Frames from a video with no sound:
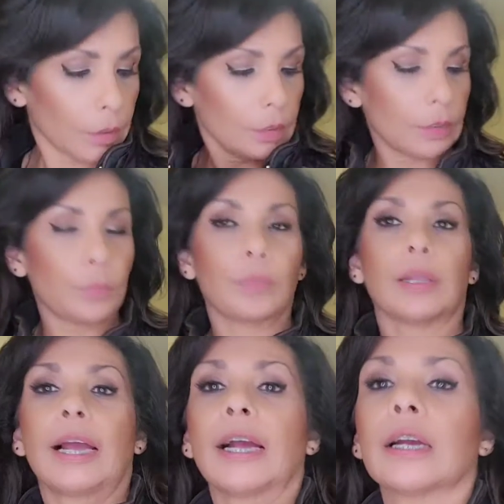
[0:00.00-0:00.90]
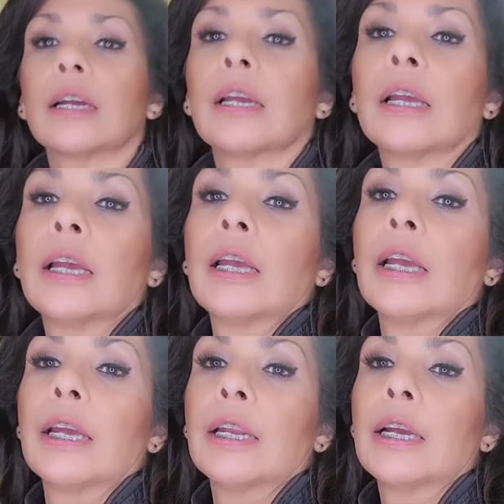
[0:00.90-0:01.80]
it's black
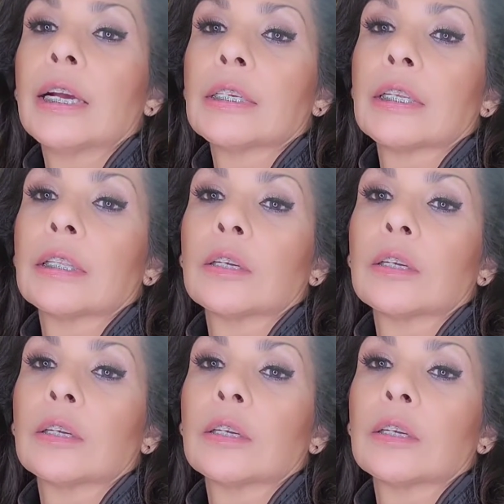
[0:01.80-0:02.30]
and it has a